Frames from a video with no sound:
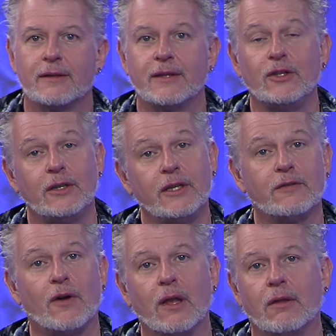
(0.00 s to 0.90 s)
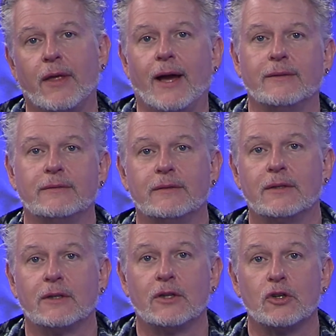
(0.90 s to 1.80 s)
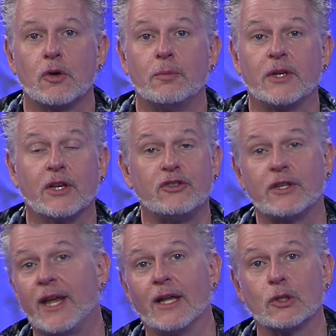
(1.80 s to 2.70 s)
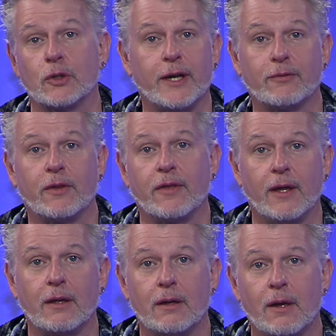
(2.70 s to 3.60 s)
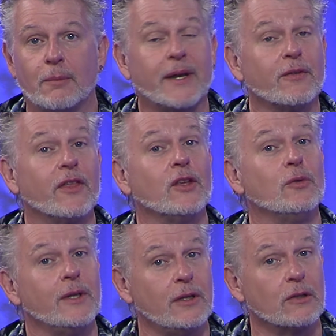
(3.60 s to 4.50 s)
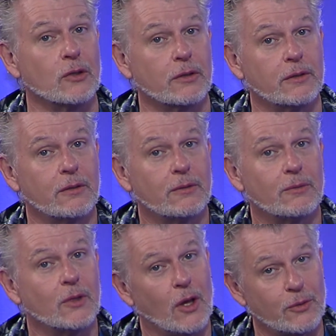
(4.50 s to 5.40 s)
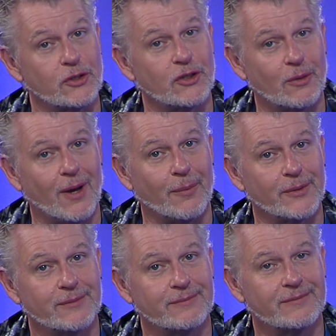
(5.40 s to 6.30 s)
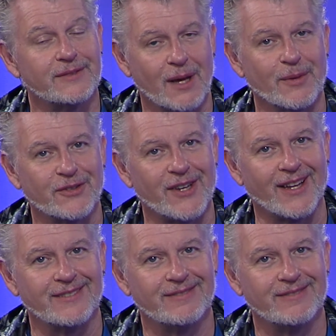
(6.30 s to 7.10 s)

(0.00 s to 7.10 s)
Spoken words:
then you need to follow that. Because you can't learn everything, but everything you need to learn will always show up. Namaste.